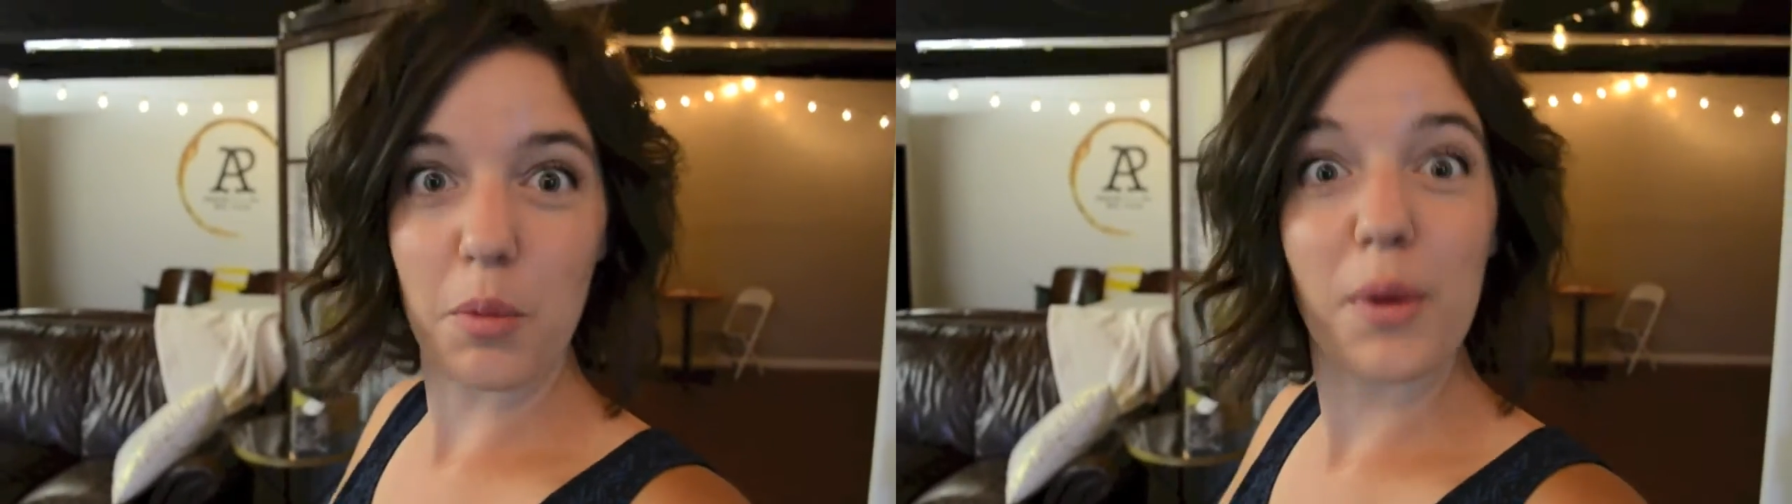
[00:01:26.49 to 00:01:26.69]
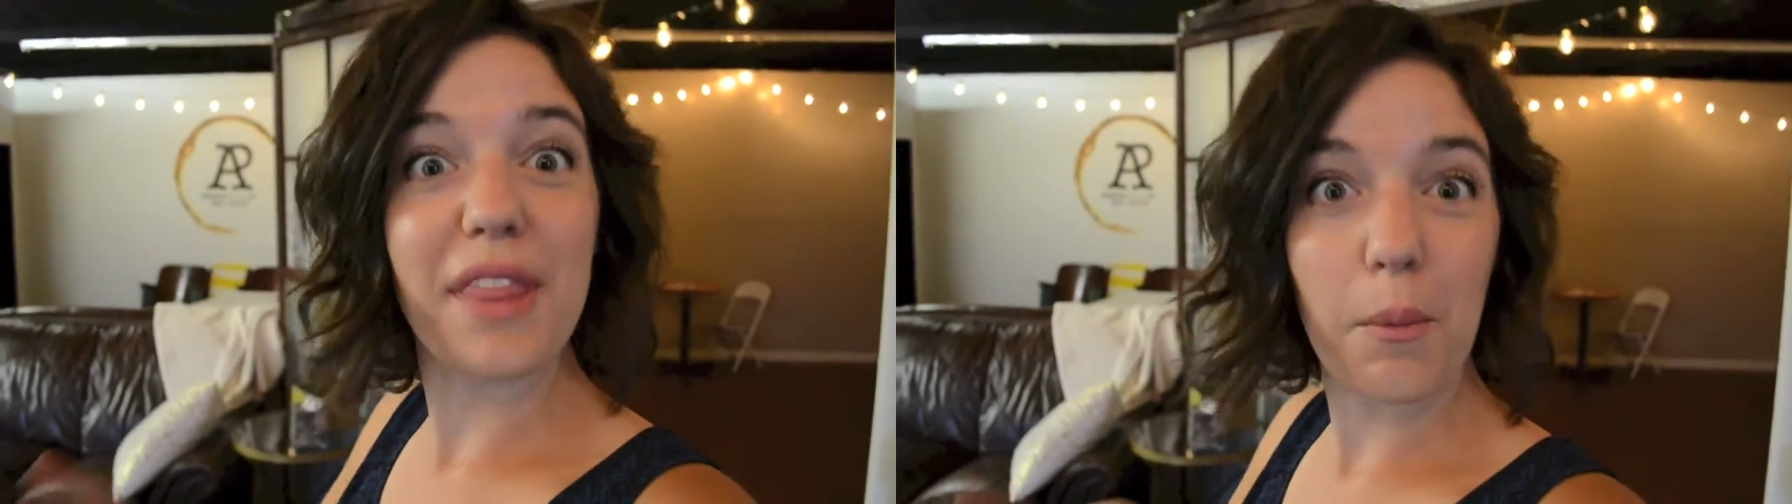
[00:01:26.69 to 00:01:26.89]

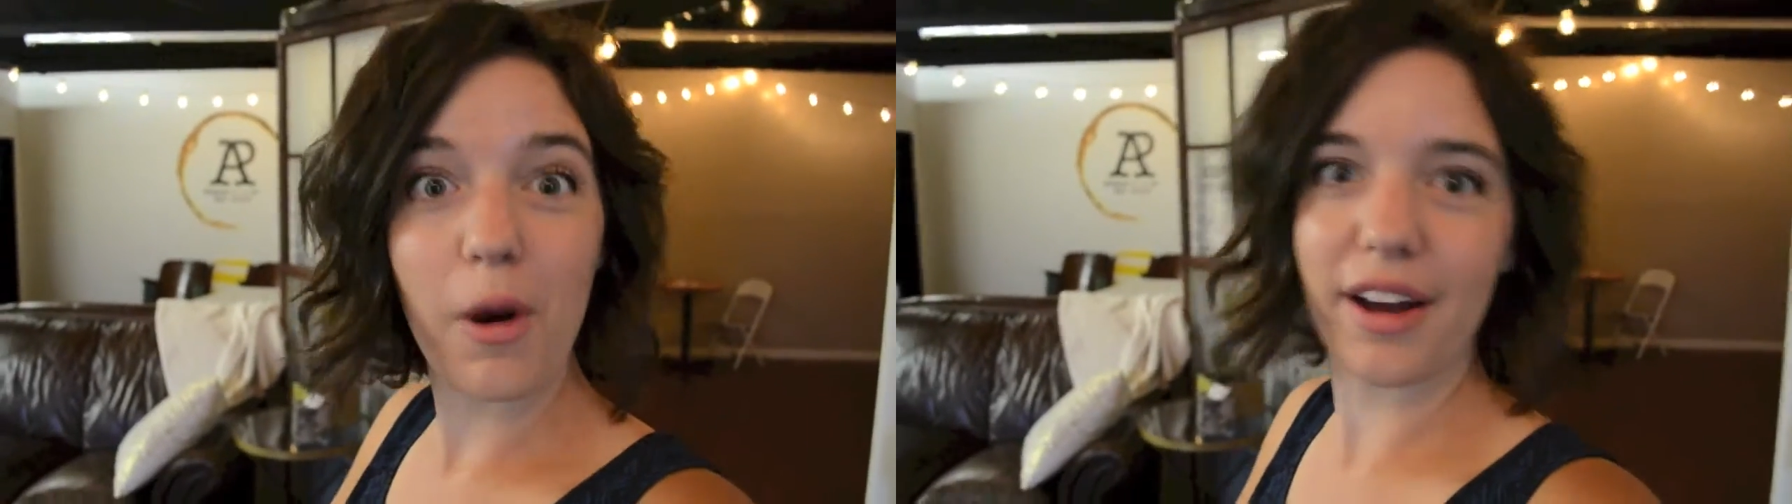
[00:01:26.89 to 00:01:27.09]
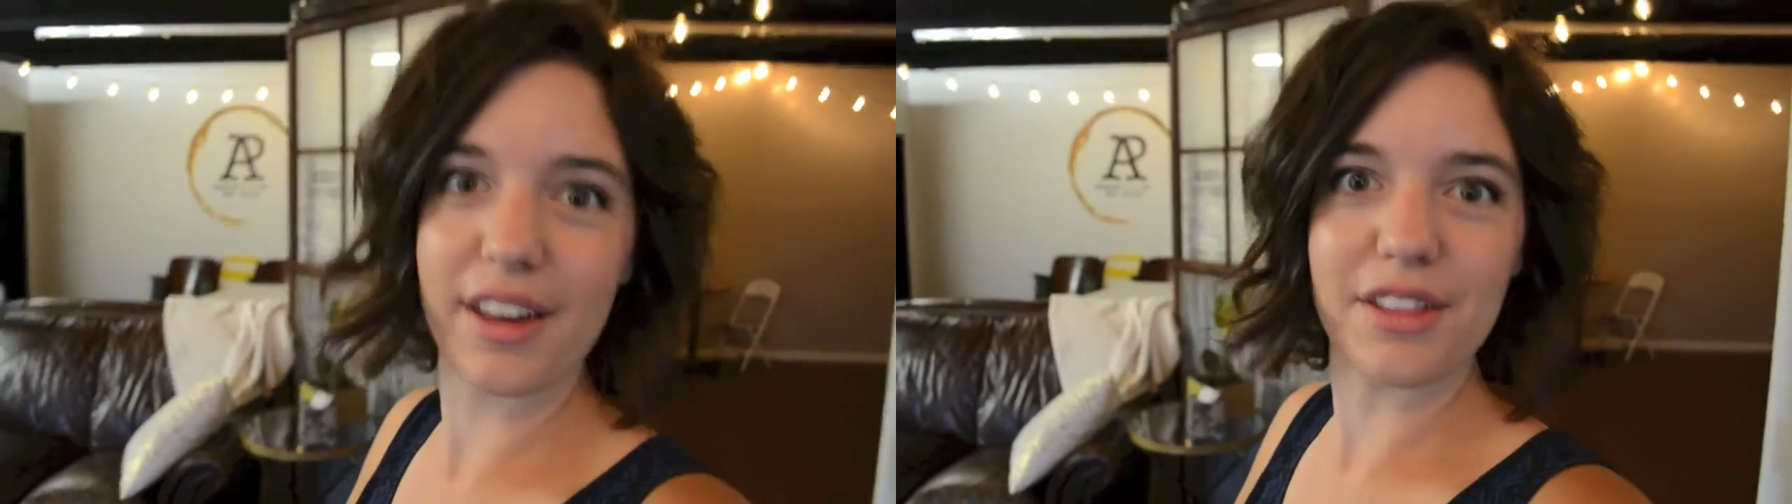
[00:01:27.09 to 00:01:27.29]
when they
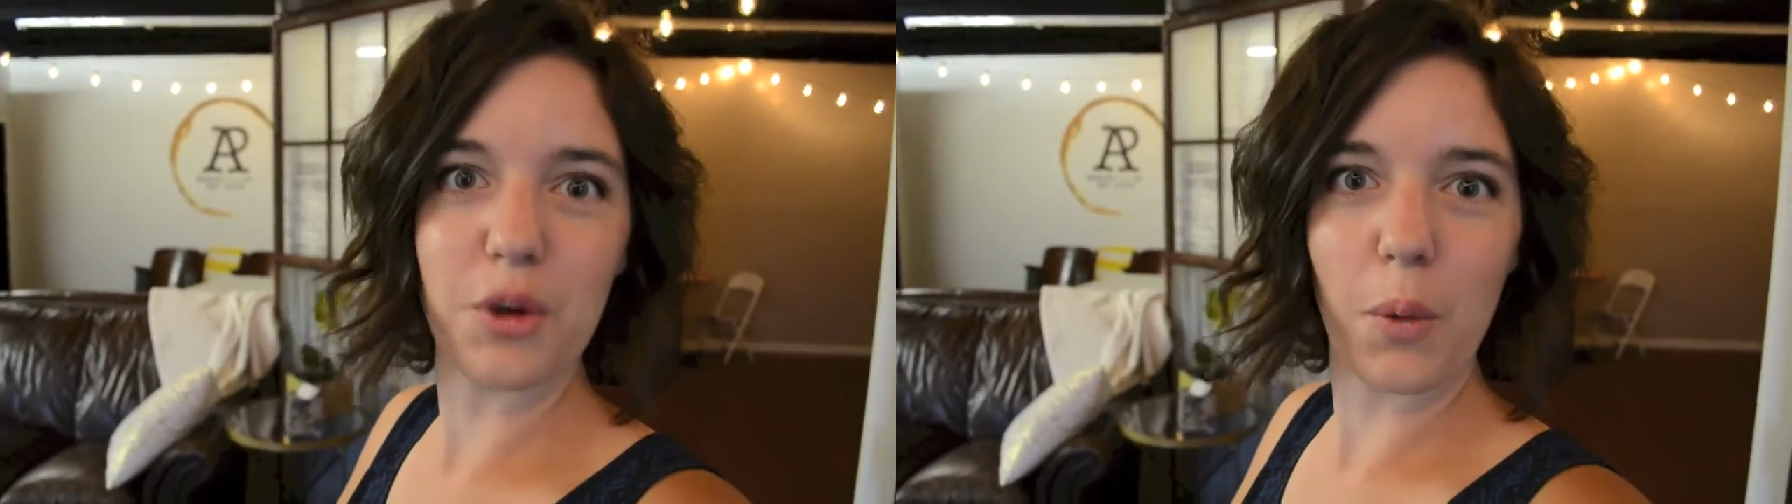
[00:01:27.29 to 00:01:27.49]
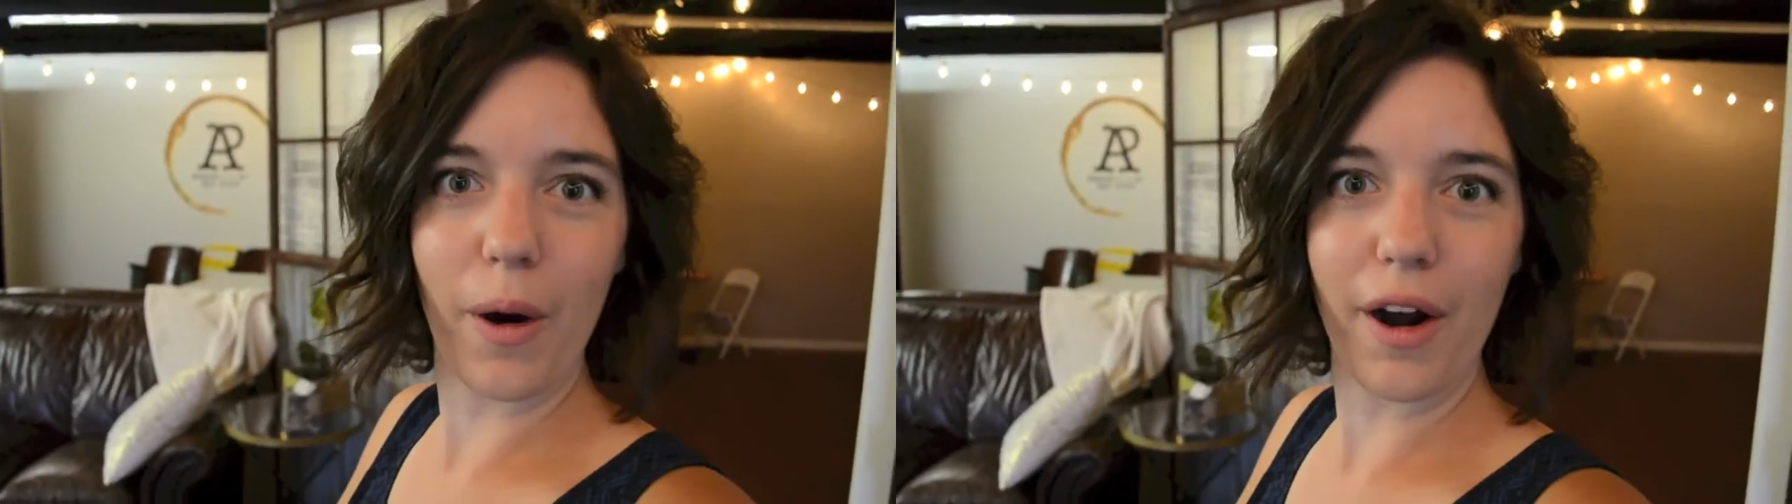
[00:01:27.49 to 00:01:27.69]
walk in the
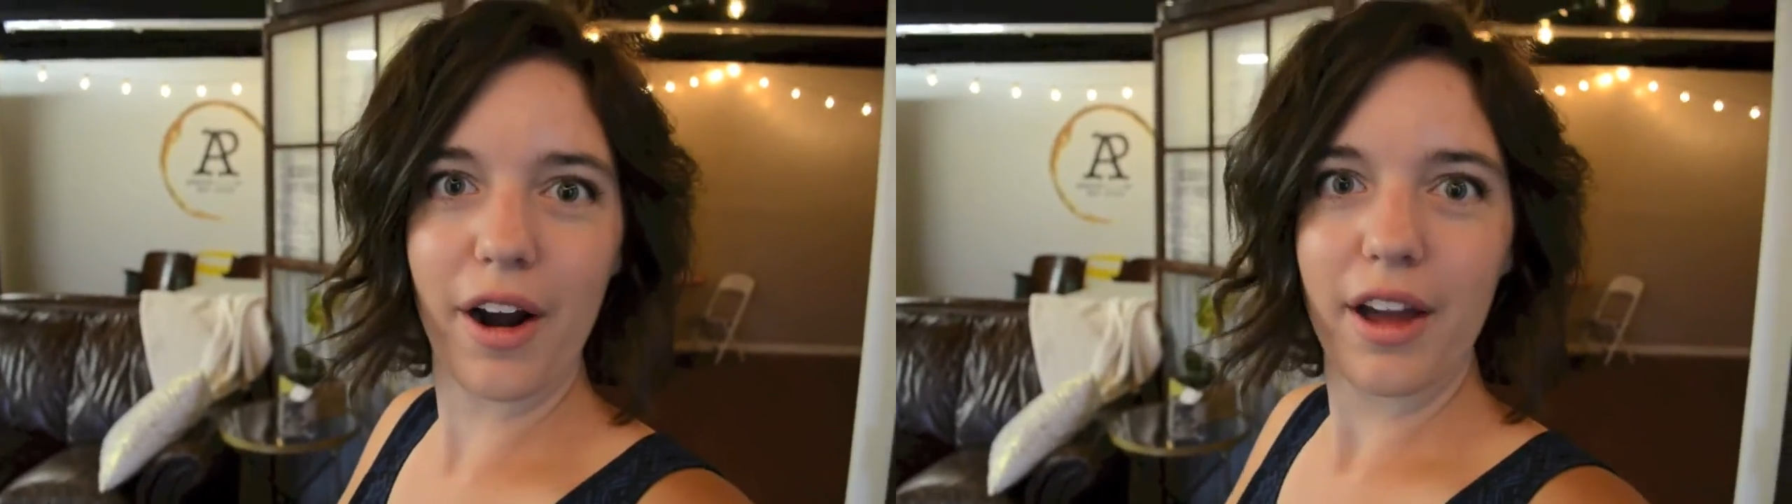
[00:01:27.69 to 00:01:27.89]
door,